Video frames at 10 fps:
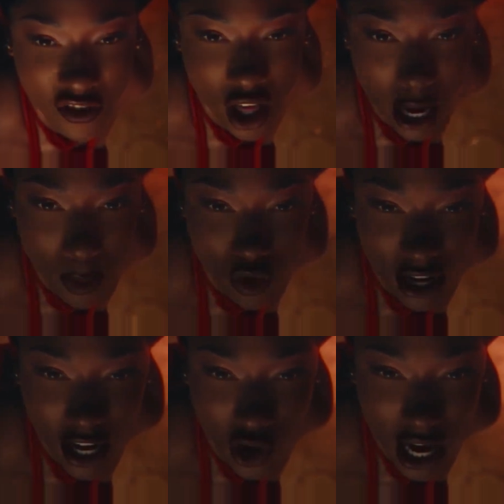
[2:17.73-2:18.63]
I feel like Mariah
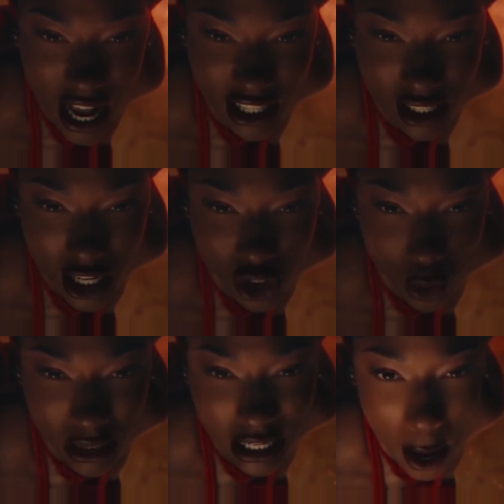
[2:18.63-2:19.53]
Carey. Got these niggas so
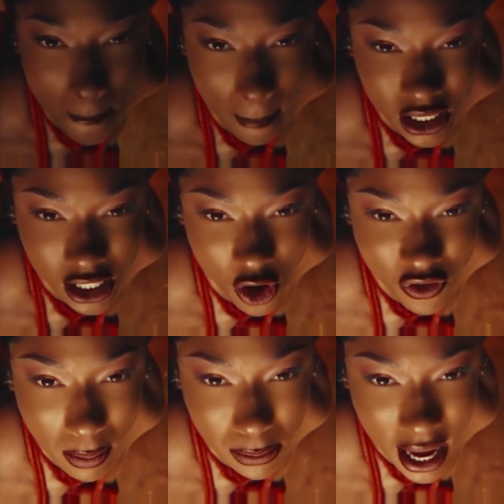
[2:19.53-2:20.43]
obsessed. My pussy so
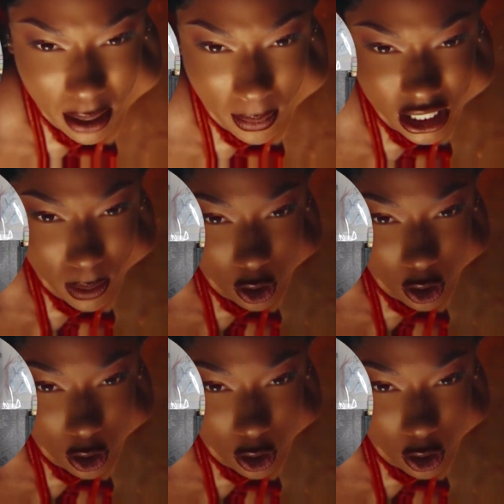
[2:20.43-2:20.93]
famous, might get managed